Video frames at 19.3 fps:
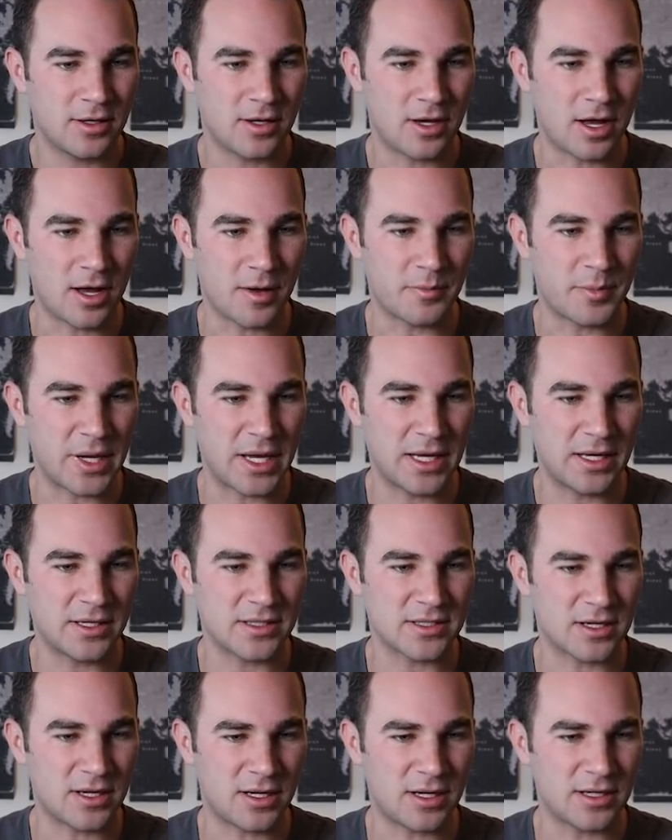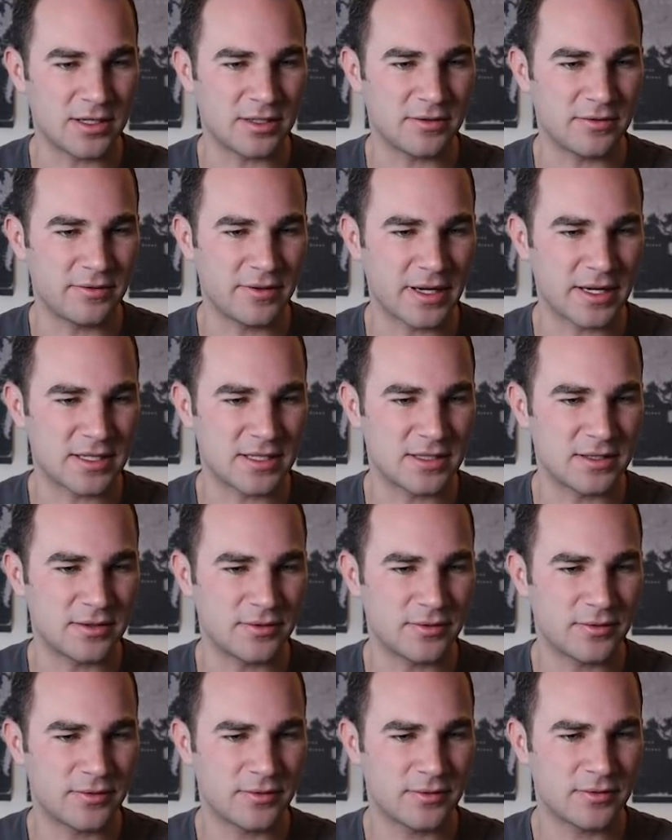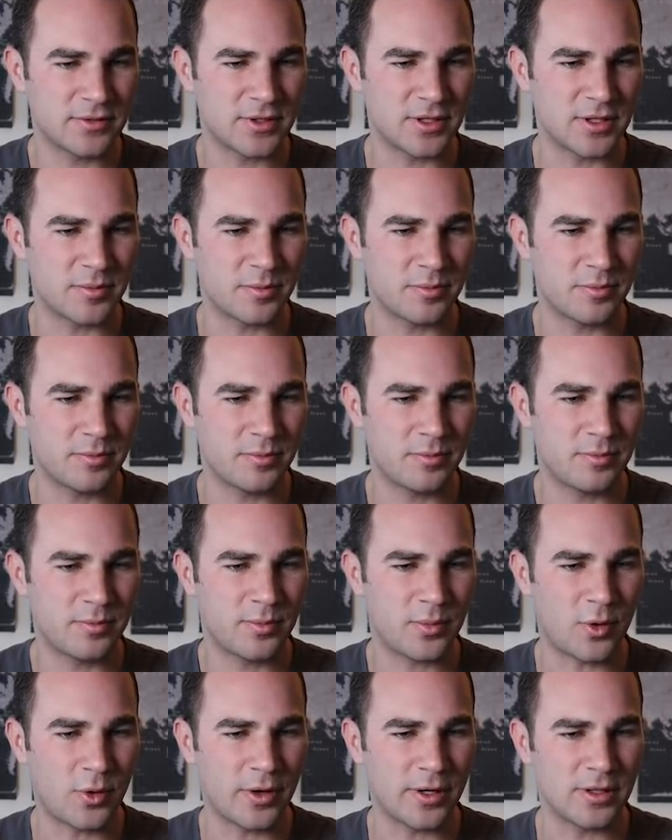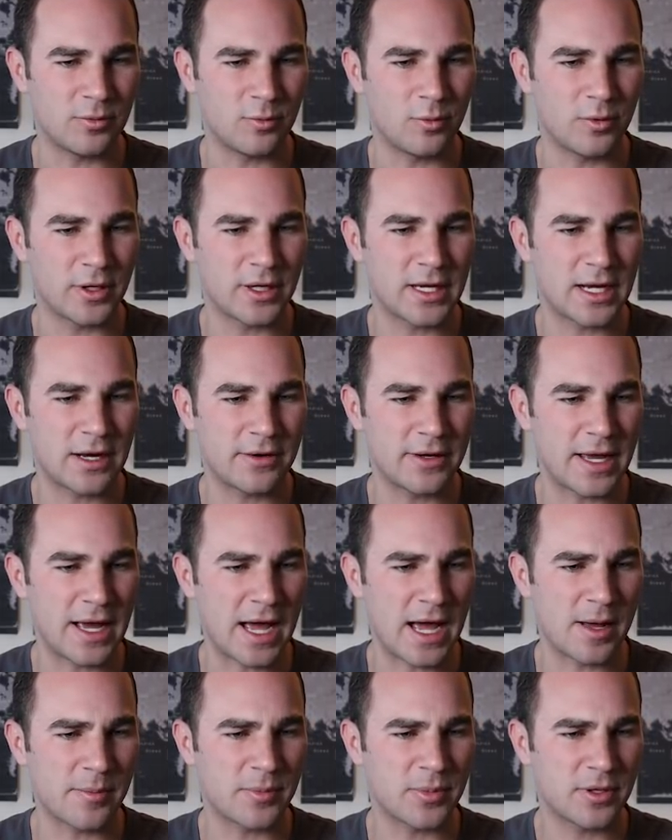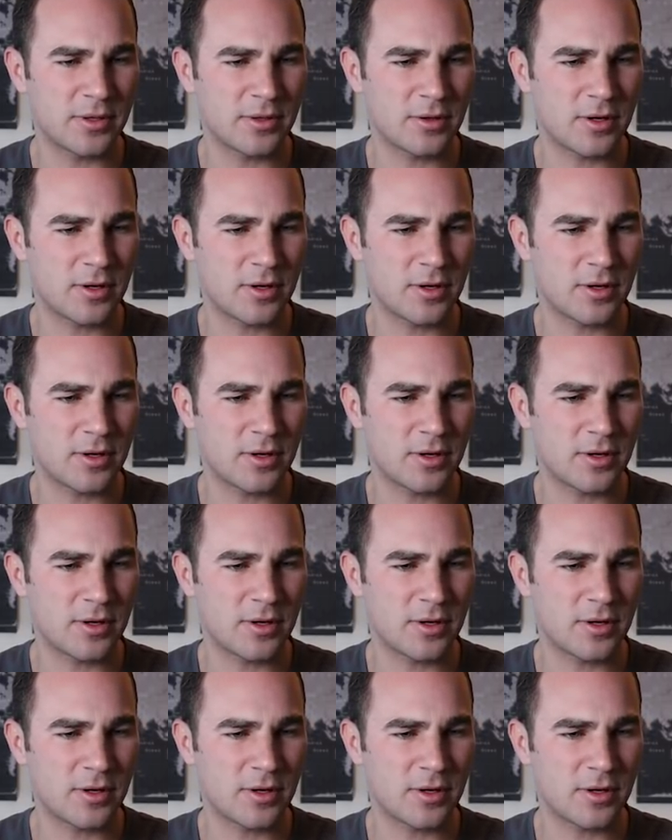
Pain is on effective to the point workout app.